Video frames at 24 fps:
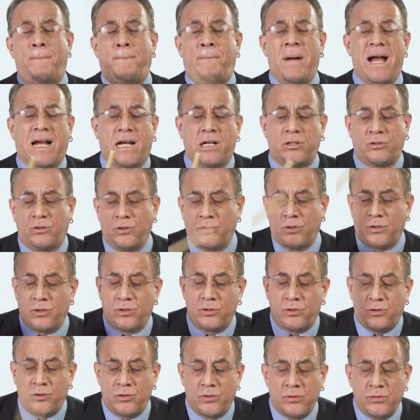
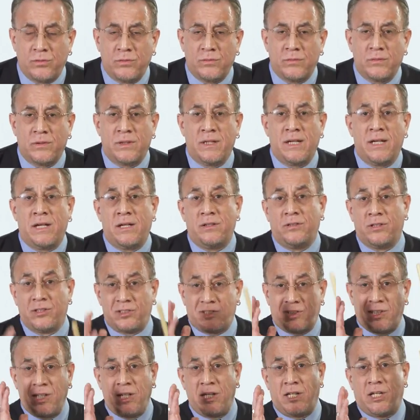pakatukutum. The
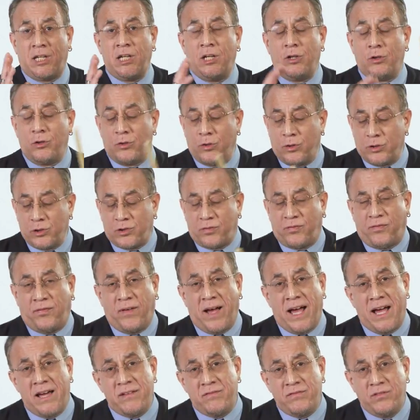cinquillo, those
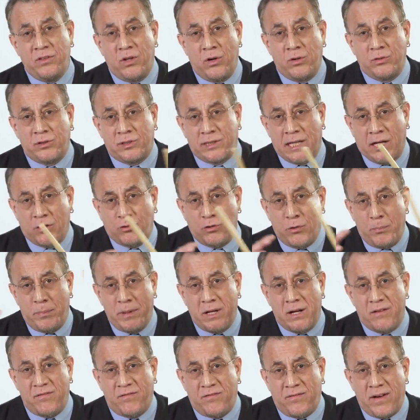five notes, that
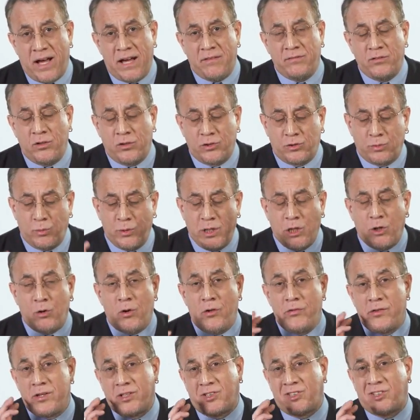grouping of five notes we
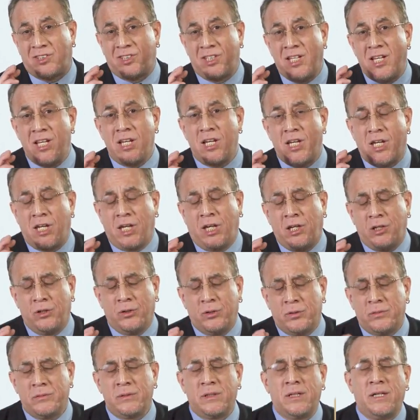call the
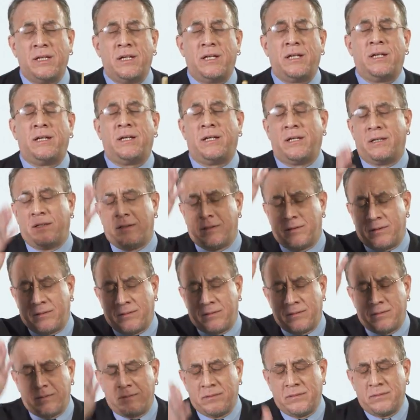cinquillo,
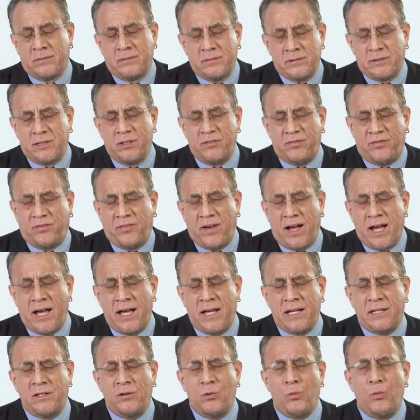
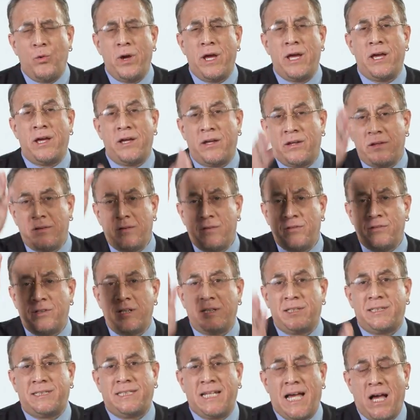define where the
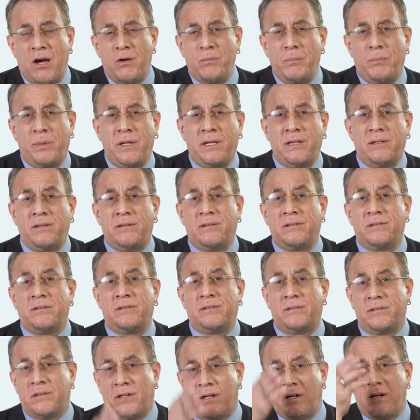downbeat
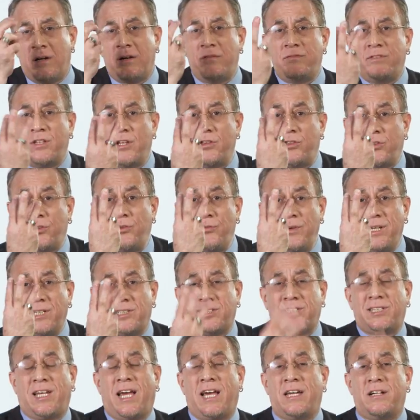of the three
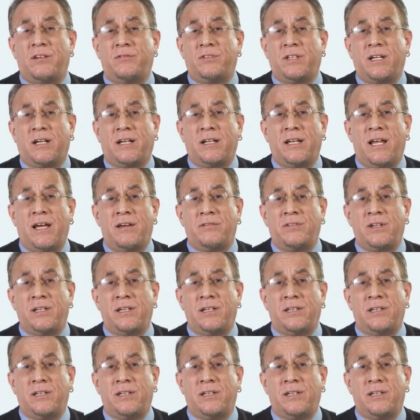side of the clave